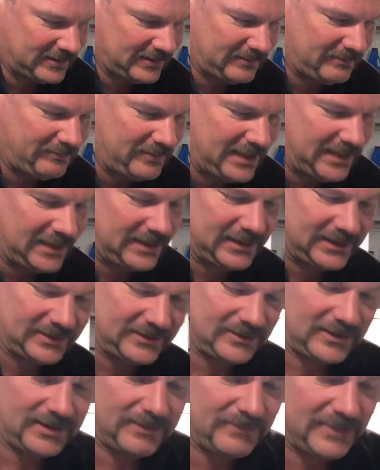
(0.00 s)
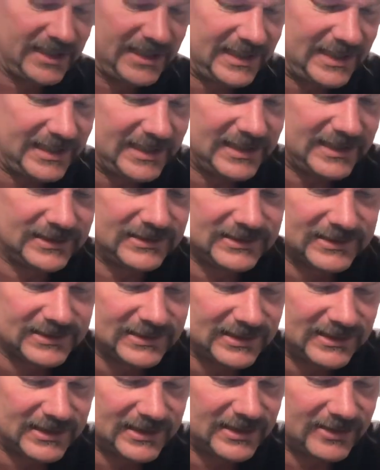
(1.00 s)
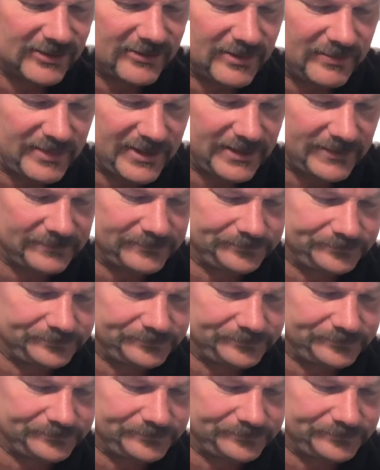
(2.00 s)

mainly so that my hands can grip it.